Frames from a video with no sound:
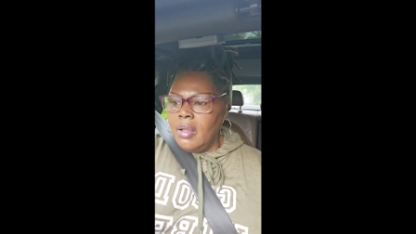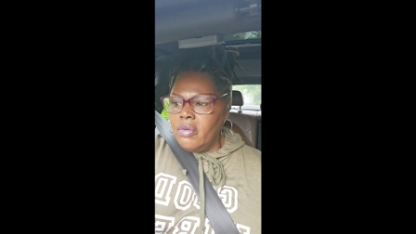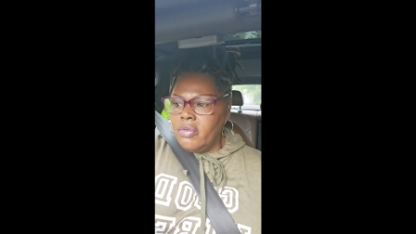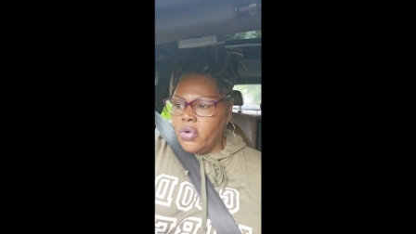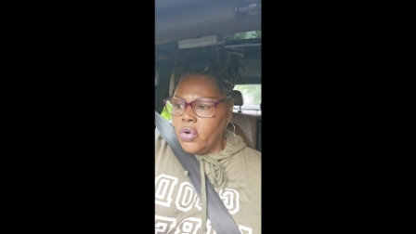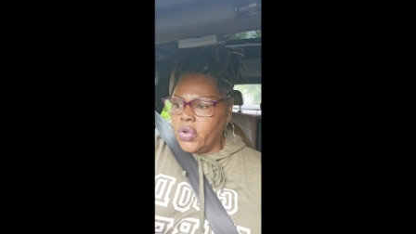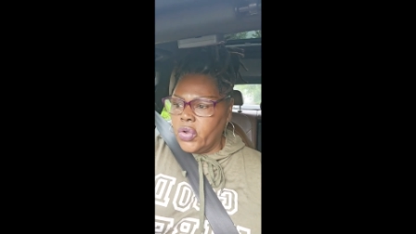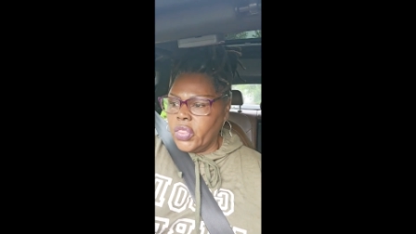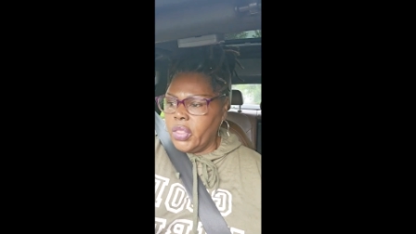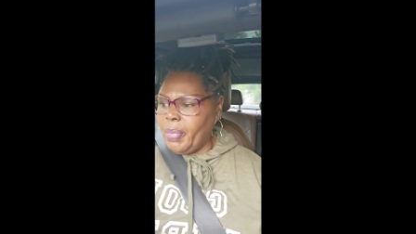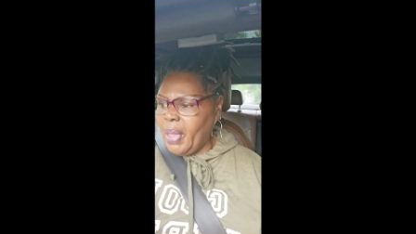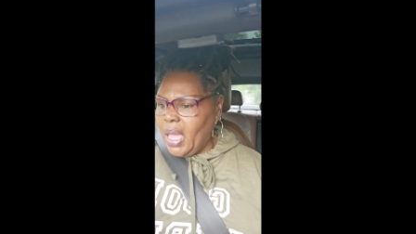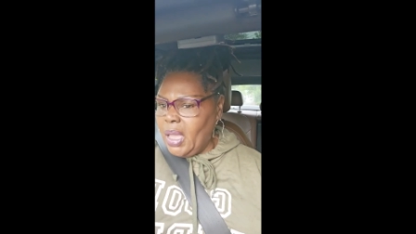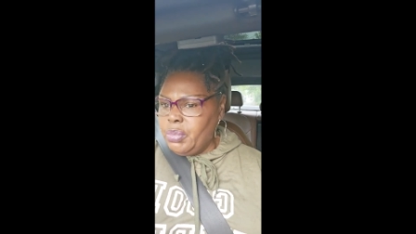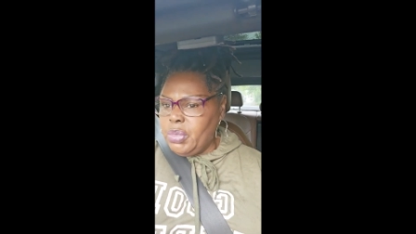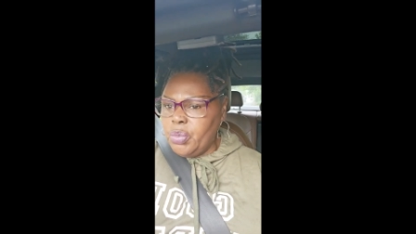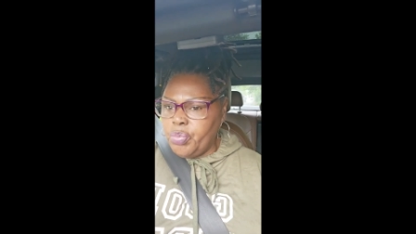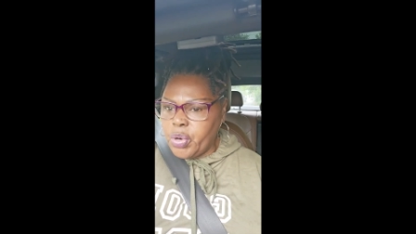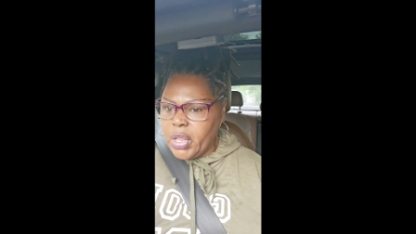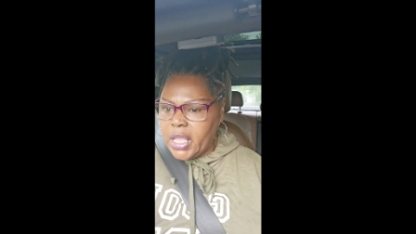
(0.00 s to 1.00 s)
for the
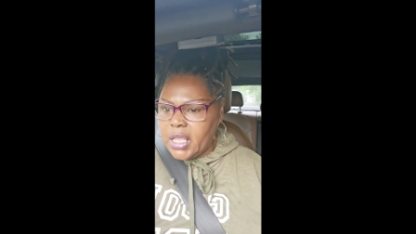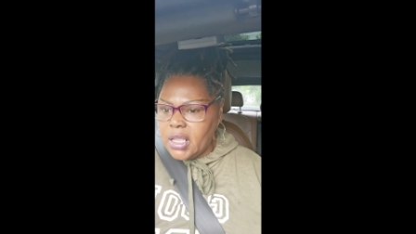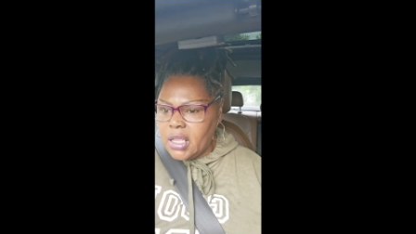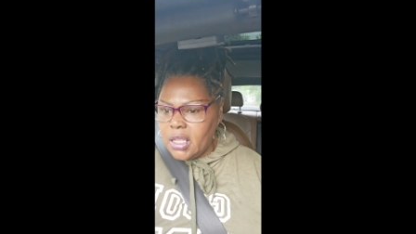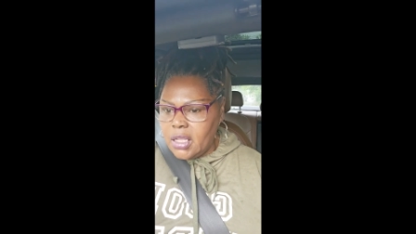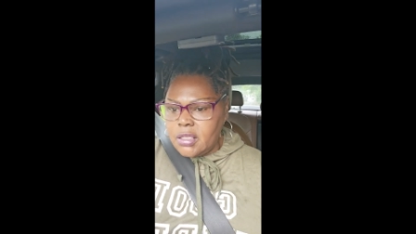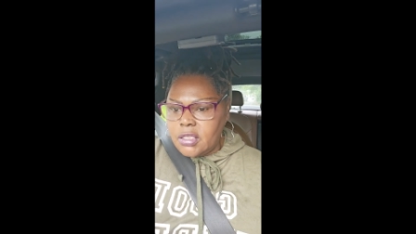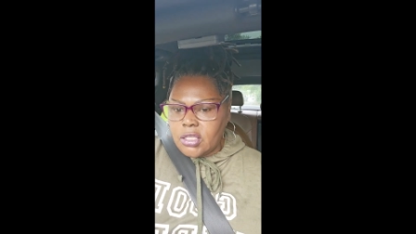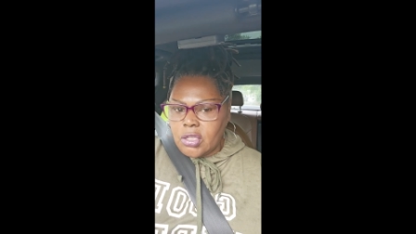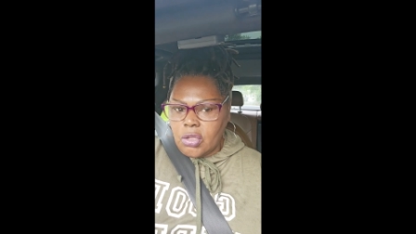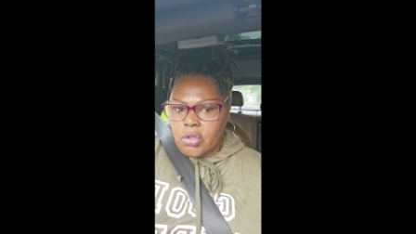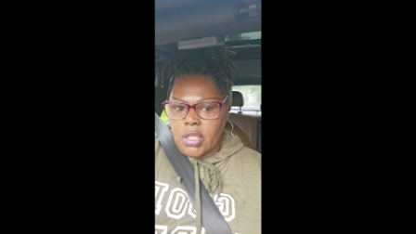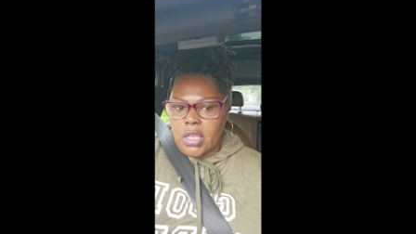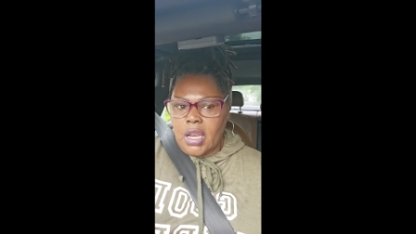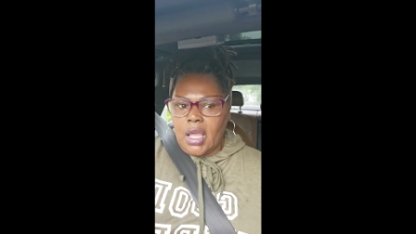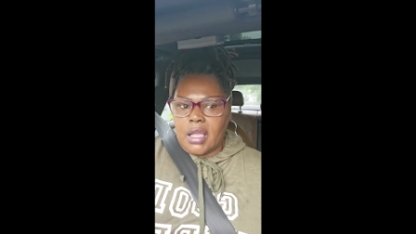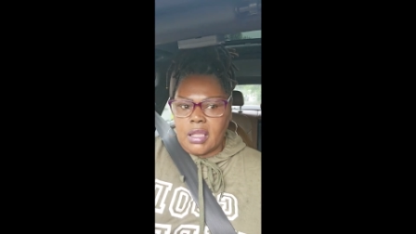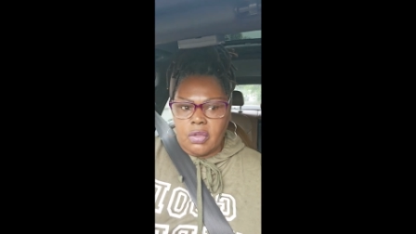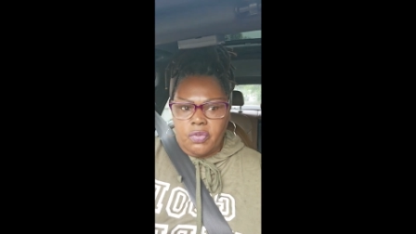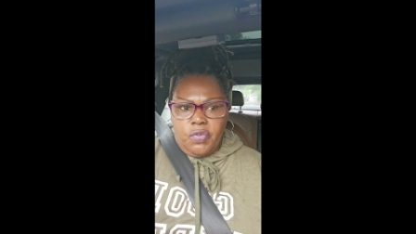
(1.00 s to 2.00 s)
baby blanket so that
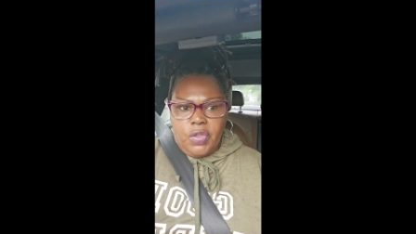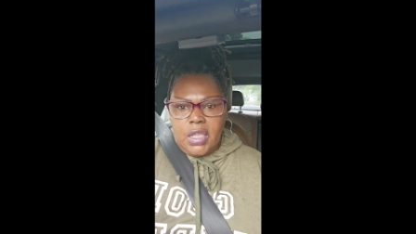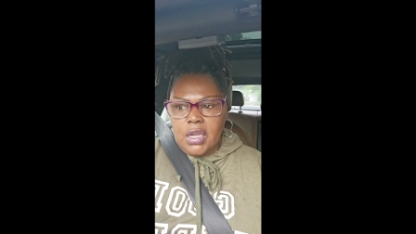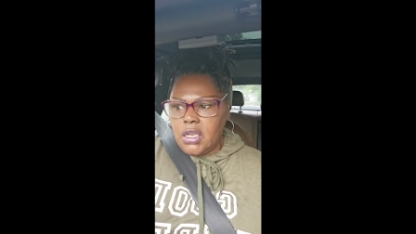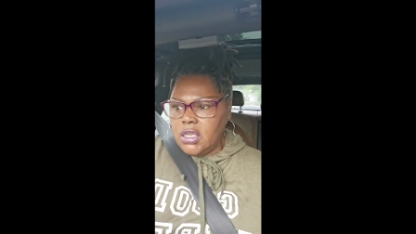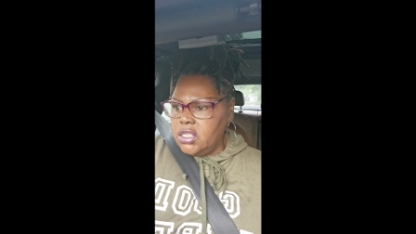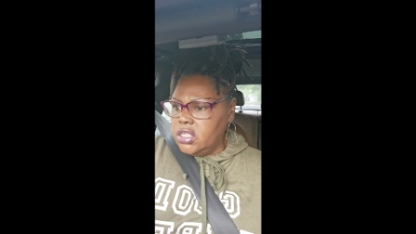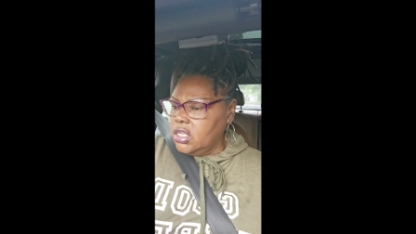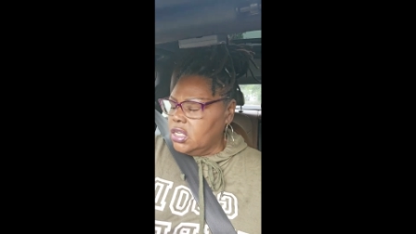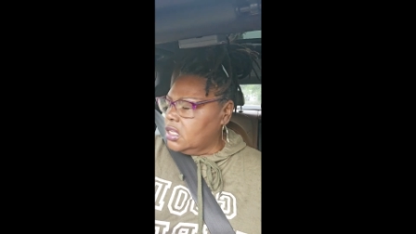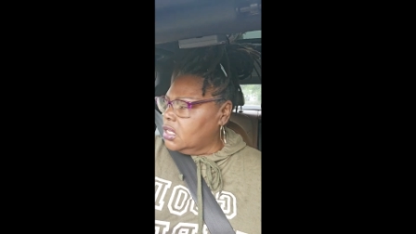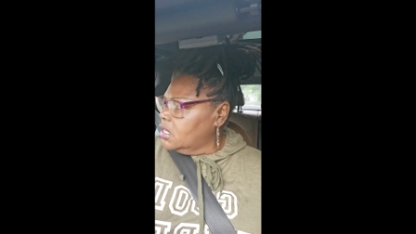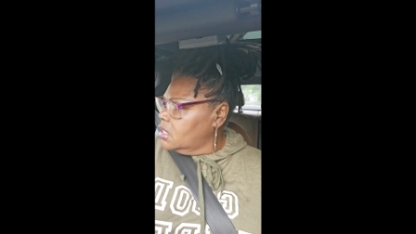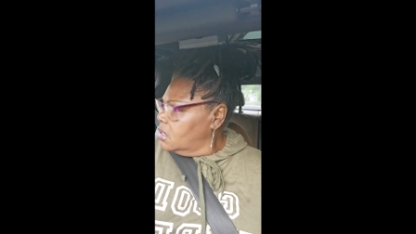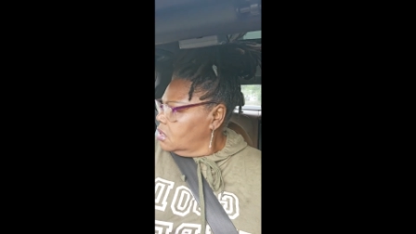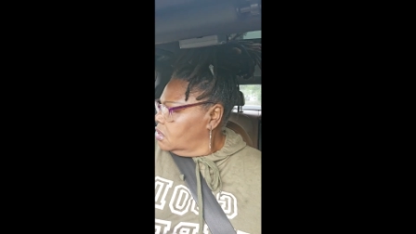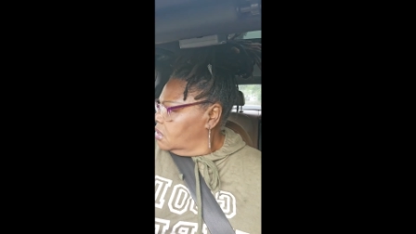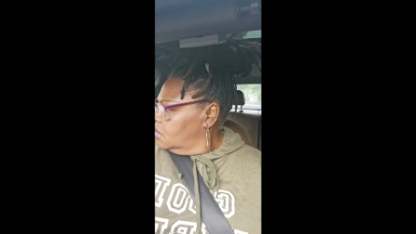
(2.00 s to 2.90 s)
I can finish it